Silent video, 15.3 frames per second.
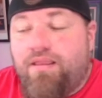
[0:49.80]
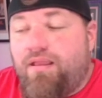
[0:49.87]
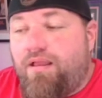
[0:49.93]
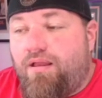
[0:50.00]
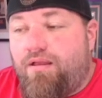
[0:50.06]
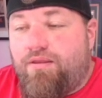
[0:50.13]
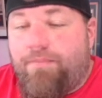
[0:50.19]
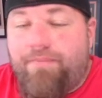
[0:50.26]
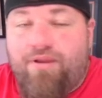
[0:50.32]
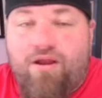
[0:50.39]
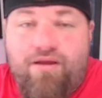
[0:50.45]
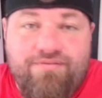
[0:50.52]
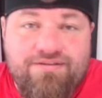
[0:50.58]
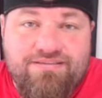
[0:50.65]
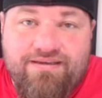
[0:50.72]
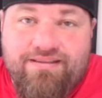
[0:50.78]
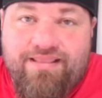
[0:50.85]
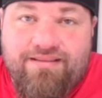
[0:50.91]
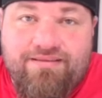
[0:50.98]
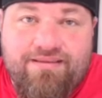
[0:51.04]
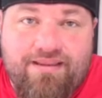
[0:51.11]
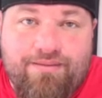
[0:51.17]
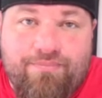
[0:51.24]
Uh, I mean, obviously,
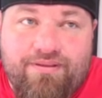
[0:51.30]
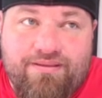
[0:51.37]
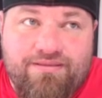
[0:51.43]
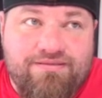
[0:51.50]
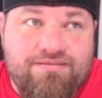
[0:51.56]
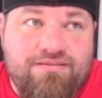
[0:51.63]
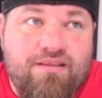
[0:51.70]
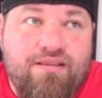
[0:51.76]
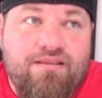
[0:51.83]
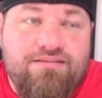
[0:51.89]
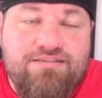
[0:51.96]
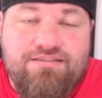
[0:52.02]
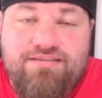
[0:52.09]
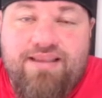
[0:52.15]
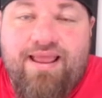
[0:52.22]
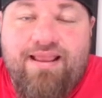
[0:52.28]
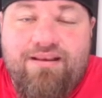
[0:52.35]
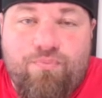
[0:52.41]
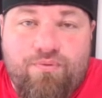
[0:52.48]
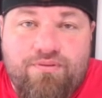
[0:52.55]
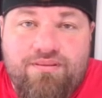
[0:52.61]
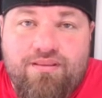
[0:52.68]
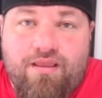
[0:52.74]
that team is stacked
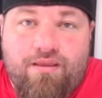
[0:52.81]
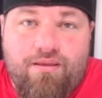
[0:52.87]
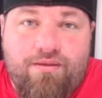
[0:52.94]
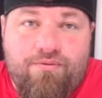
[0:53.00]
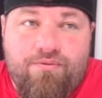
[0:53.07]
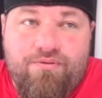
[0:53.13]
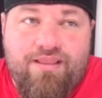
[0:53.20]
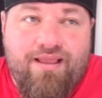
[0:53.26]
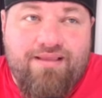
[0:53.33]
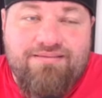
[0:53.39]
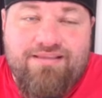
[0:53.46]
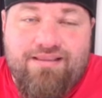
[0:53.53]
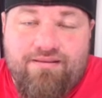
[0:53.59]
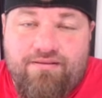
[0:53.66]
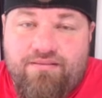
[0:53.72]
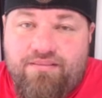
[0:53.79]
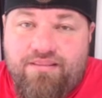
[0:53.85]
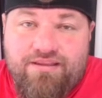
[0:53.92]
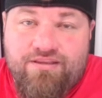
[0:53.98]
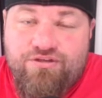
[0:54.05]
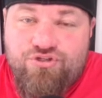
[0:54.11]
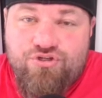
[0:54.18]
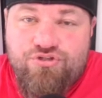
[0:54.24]
with uh, guys can they
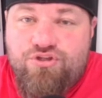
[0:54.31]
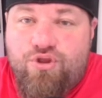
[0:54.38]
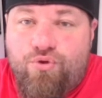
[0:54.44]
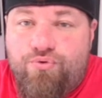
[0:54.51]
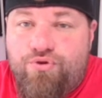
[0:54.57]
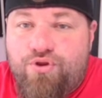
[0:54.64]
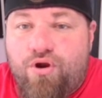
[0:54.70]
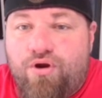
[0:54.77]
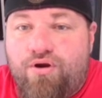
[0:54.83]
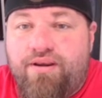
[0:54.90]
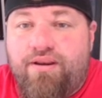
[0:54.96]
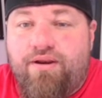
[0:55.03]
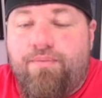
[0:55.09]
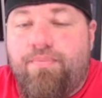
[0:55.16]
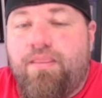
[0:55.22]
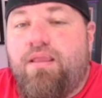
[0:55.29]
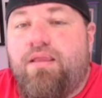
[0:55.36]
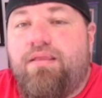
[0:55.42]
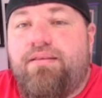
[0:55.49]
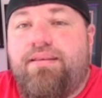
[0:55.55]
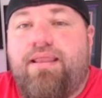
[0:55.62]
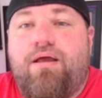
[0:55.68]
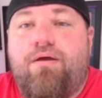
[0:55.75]
can just go yard here.
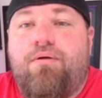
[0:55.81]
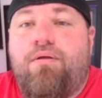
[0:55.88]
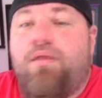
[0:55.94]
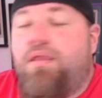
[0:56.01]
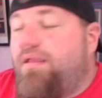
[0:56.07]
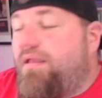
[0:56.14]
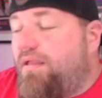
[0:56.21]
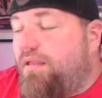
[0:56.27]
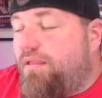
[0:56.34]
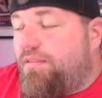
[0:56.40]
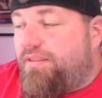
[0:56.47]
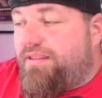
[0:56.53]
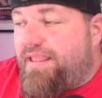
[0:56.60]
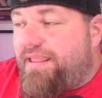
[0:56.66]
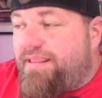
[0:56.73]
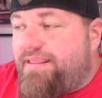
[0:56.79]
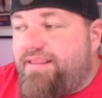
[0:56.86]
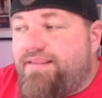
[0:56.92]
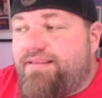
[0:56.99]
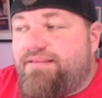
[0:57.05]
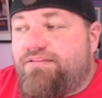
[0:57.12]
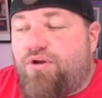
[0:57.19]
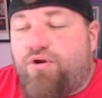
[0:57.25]
Now, the
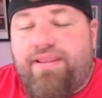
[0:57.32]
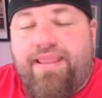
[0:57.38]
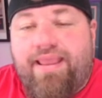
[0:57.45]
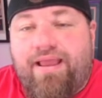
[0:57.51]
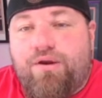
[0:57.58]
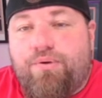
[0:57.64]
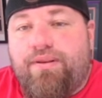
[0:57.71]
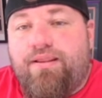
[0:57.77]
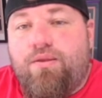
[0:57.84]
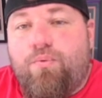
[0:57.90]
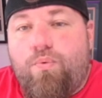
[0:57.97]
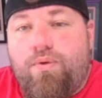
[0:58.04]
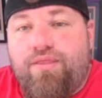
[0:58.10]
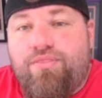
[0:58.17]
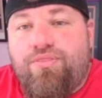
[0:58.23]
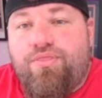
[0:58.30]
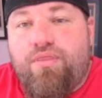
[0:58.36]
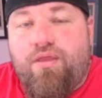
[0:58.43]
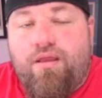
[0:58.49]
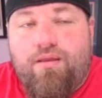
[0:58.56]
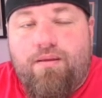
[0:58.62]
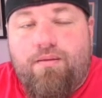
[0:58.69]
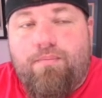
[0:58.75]
Yankees are countering with
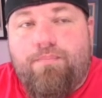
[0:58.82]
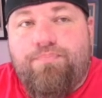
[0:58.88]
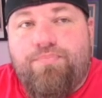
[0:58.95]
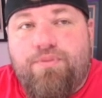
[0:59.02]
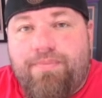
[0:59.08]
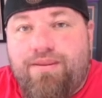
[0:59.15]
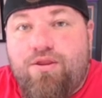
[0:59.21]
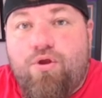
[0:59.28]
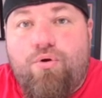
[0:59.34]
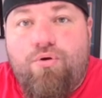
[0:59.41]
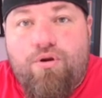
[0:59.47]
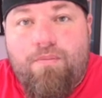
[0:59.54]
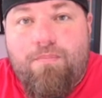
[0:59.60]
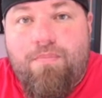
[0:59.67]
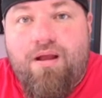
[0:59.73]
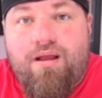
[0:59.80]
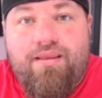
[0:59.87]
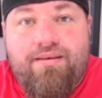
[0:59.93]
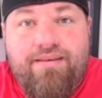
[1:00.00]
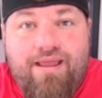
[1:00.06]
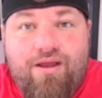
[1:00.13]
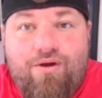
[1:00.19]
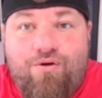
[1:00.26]
um, Domingo German. Now,